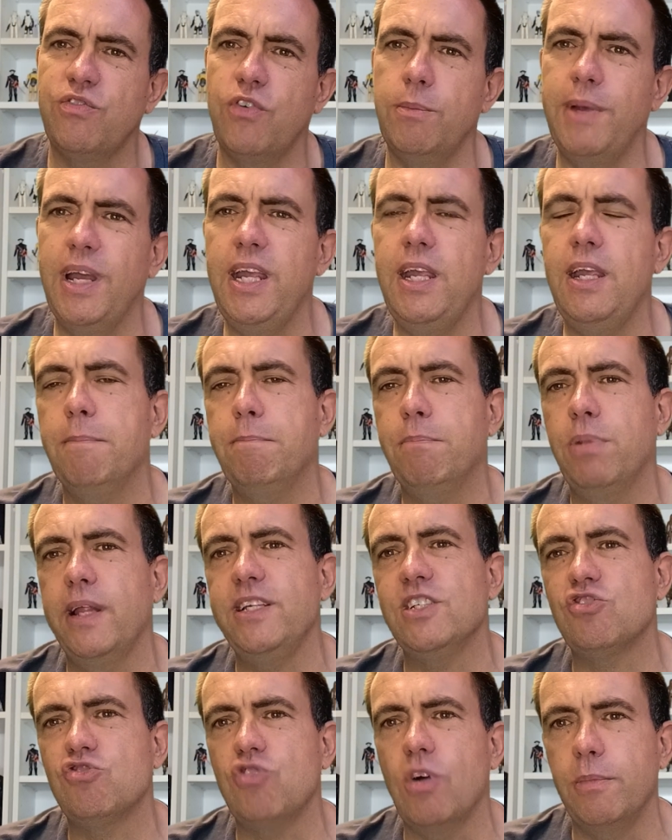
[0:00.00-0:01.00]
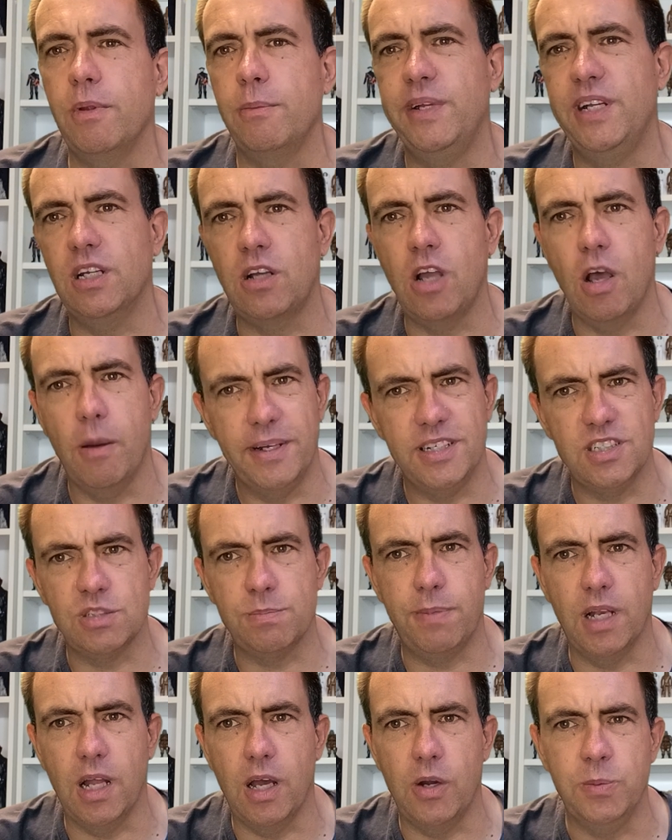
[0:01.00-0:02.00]
for me, please drop them in the comments
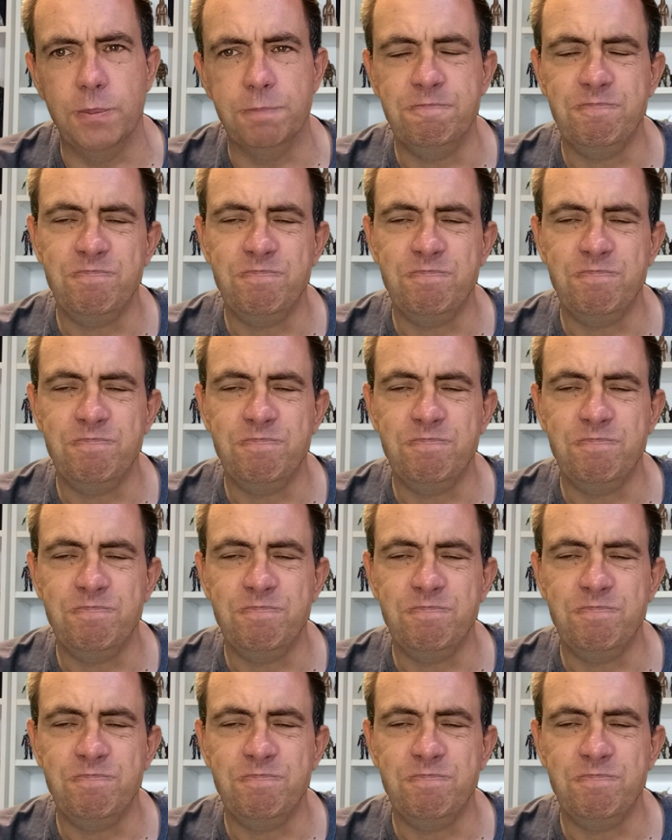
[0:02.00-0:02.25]
below.